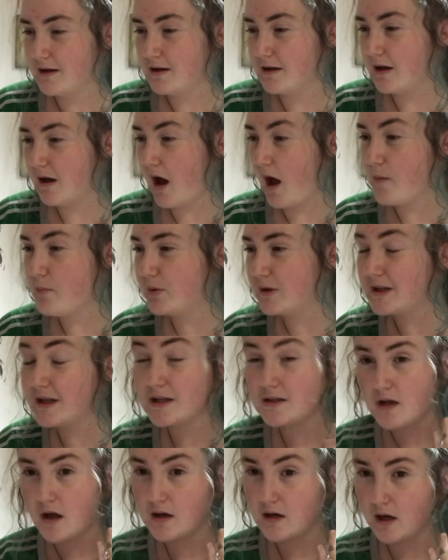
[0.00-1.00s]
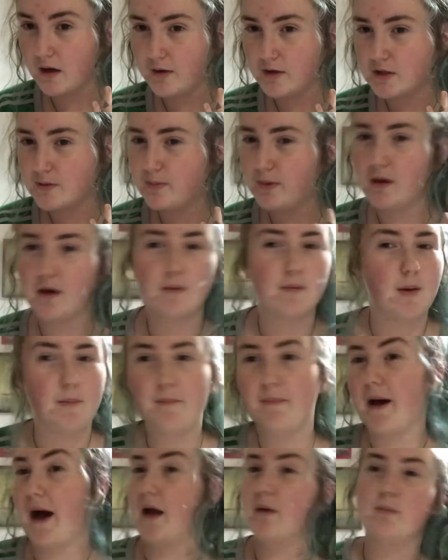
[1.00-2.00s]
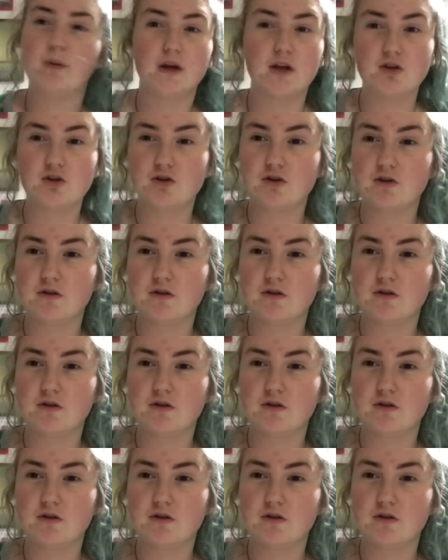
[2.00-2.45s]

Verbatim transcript: I put this on and I just become a bad bitch.